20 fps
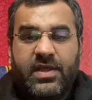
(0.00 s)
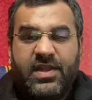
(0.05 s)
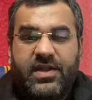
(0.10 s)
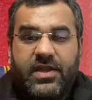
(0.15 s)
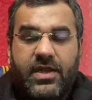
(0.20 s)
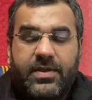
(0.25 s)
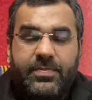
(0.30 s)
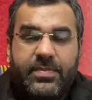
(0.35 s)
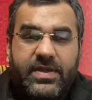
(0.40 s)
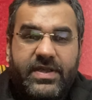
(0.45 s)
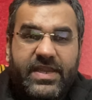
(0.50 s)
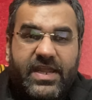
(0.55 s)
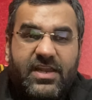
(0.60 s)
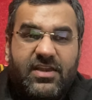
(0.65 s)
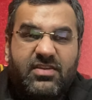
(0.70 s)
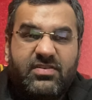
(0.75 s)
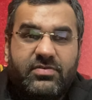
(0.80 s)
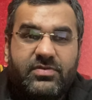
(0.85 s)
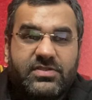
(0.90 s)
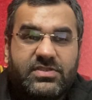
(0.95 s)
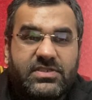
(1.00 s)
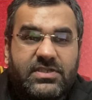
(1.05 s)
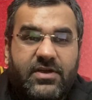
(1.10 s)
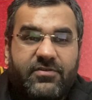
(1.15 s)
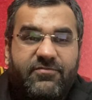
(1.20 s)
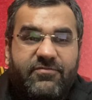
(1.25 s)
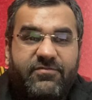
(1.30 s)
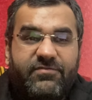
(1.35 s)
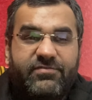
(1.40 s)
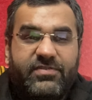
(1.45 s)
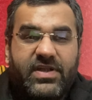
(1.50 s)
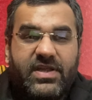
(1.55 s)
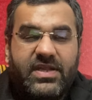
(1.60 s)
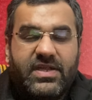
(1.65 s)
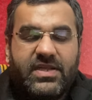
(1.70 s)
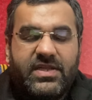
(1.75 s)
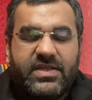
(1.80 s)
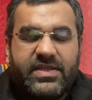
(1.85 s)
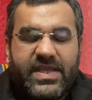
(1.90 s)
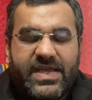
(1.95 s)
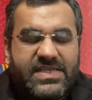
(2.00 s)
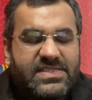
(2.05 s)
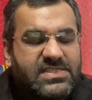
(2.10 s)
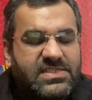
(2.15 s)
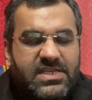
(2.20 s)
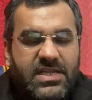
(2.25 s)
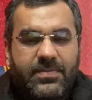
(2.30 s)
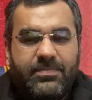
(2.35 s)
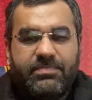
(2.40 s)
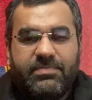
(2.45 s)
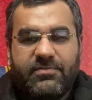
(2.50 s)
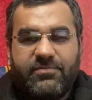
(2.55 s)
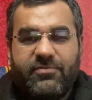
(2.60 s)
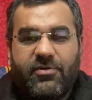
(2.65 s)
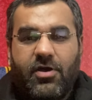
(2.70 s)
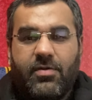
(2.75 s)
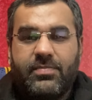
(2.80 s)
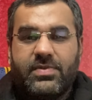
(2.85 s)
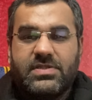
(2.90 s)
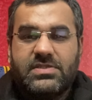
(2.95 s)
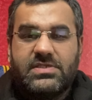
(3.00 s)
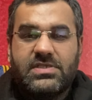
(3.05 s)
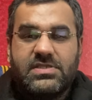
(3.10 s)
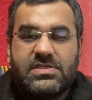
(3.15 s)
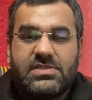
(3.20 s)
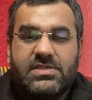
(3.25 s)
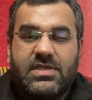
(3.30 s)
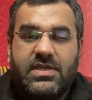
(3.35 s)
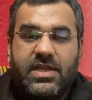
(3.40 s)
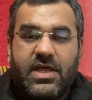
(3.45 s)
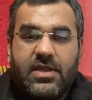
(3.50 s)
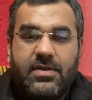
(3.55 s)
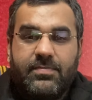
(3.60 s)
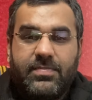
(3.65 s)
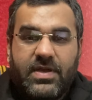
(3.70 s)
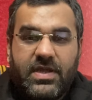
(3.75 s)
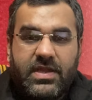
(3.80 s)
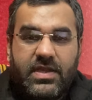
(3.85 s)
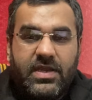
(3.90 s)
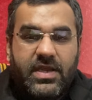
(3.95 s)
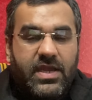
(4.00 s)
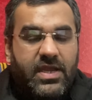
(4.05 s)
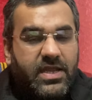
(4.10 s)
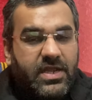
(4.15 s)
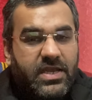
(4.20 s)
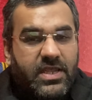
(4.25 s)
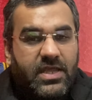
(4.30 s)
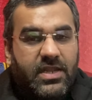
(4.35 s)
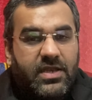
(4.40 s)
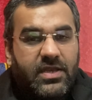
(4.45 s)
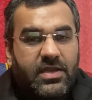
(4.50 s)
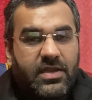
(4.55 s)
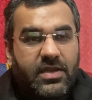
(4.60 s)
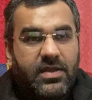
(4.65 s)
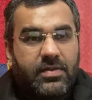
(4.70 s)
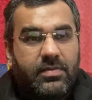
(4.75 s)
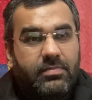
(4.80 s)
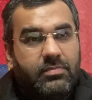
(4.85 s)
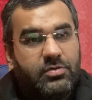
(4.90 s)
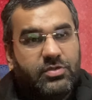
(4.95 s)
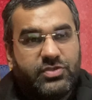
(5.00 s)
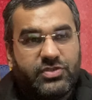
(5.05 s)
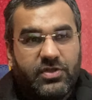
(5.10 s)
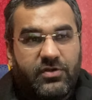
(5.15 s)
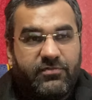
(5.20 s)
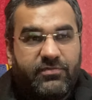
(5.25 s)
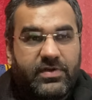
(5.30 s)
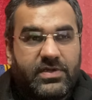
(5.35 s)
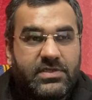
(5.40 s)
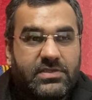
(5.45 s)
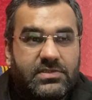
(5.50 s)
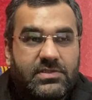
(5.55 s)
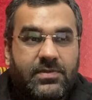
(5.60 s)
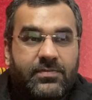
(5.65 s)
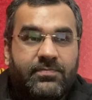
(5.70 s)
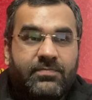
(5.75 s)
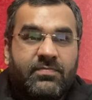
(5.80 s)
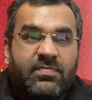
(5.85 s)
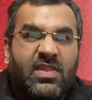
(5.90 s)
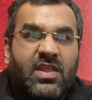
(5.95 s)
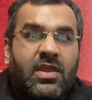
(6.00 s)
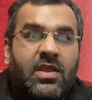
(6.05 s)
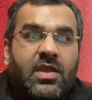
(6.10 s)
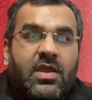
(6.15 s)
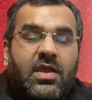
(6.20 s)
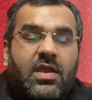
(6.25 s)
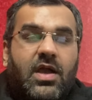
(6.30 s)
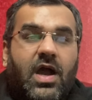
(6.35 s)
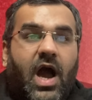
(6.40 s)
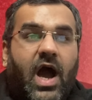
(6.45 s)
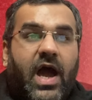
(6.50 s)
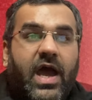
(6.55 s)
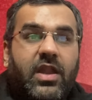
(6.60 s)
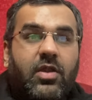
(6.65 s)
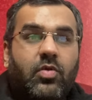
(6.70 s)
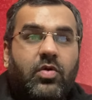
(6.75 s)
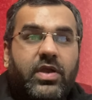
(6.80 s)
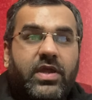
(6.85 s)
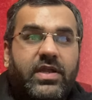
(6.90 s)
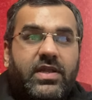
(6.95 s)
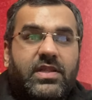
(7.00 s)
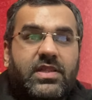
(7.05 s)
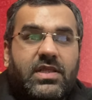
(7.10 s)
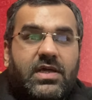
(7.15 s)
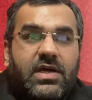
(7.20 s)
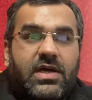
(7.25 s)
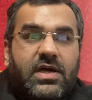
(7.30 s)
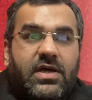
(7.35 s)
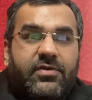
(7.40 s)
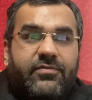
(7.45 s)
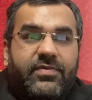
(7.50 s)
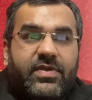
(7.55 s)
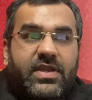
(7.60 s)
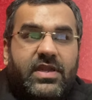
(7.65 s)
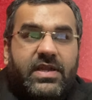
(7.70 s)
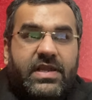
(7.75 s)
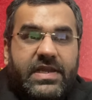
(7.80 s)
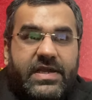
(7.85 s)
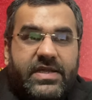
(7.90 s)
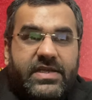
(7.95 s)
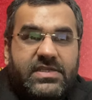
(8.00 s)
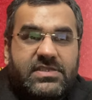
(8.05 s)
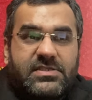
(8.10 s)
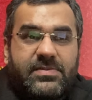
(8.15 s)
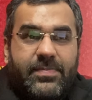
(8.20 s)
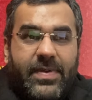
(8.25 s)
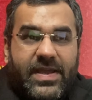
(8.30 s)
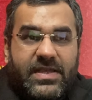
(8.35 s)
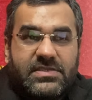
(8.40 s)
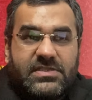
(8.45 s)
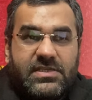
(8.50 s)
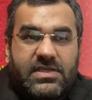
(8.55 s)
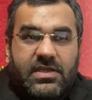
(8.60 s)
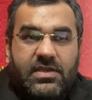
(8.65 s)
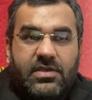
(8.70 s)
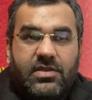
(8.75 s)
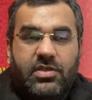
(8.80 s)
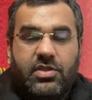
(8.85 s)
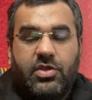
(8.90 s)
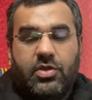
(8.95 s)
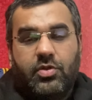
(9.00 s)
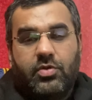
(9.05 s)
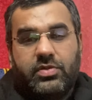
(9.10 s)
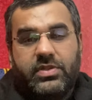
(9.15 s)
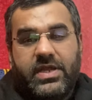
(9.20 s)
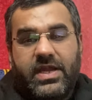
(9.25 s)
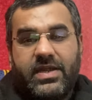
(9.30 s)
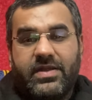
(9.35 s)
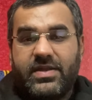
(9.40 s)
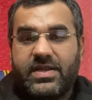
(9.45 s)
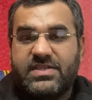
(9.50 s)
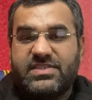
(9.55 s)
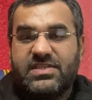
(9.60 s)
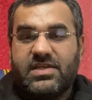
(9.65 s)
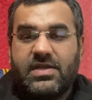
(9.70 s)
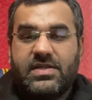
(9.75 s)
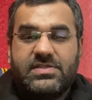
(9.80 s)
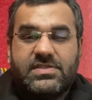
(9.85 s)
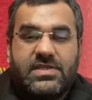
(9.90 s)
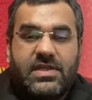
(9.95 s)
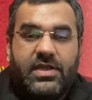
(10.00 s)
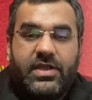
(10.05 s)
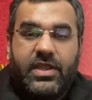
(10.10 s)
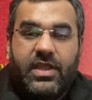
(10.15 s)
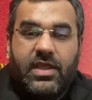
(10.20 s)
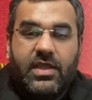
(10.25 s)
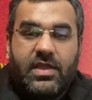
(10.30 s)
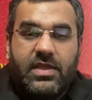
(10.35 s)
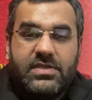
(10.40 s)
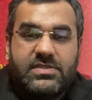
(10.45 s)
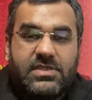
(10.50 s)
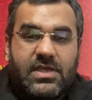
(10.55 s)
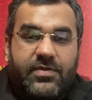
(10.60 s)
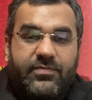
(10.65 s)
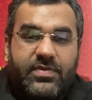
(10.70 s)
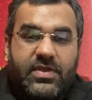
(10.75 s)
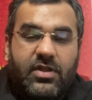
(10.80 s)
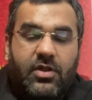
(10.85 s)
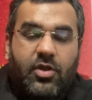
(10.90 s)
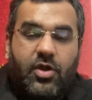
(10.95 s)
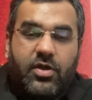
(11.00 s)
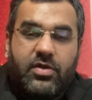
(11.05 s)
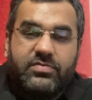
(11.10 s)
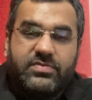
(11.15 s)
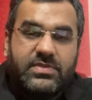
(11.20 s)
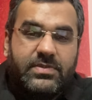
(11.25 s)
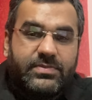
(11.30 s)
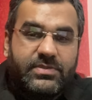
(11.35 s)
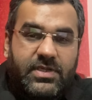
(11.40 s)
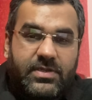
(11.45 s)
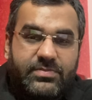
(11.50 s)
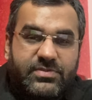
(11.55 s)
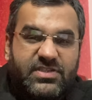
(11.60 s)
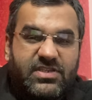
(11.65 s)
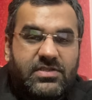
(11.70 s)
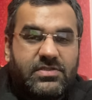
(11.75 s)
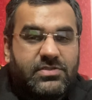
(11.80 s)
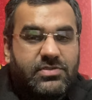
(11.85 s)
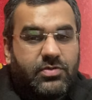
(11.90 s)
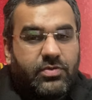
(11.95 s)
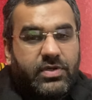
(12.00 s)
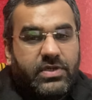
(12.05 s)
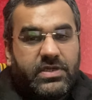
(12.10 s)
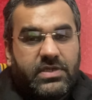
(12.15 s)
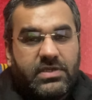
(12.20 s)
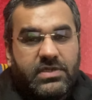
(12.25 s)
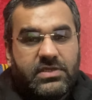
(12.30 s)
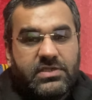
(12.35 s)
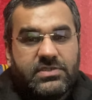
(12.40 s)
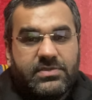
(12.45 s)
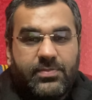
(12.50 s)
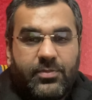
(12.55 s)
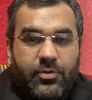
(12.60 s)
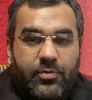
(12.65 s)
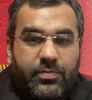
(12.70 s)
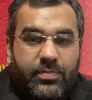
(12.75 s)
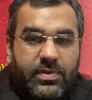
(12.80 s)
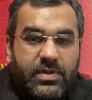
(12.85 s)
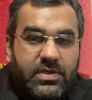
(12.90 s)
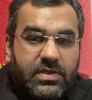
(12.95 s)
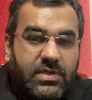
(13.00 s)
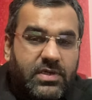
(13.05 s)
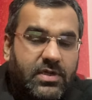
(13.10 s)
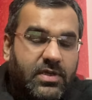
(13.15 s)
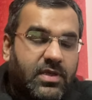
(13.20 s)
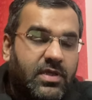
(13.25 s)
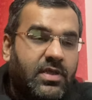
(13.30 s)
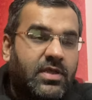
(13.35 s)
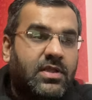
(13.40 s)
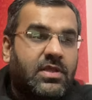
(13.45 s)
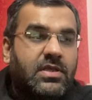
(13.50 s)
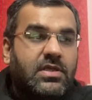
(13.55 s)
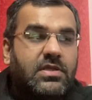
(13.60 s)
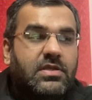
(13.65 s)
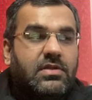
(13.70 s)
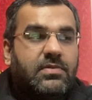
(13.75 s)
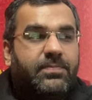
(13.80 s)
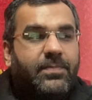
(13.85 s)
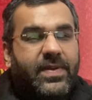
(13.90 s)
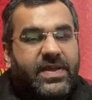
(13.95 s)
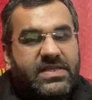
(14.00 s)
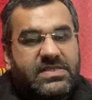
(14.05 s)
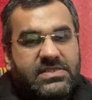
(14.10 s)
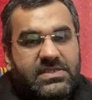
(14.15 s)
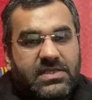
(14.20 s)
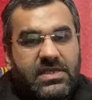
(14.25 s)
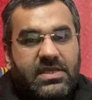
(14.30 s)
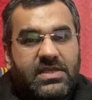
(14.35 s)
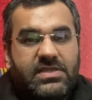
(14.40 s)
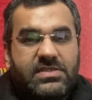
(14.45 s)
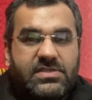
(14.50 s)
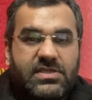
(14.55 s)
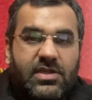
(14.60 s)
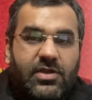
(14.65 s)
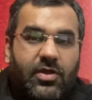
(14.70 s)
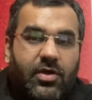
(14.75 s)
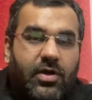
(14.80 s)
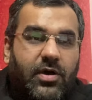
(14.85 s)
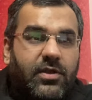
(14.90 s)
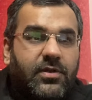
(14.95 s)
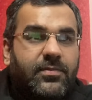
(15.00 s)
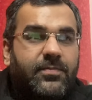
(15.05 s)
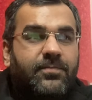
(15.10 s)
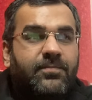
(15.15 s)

let me tell you some fantastic performances done by Indian mutual funds. I look at the very latest magazine, you know that Treasury Consulting is having a lot of subscriptions, Reuters, Bloomberg, magazines and all,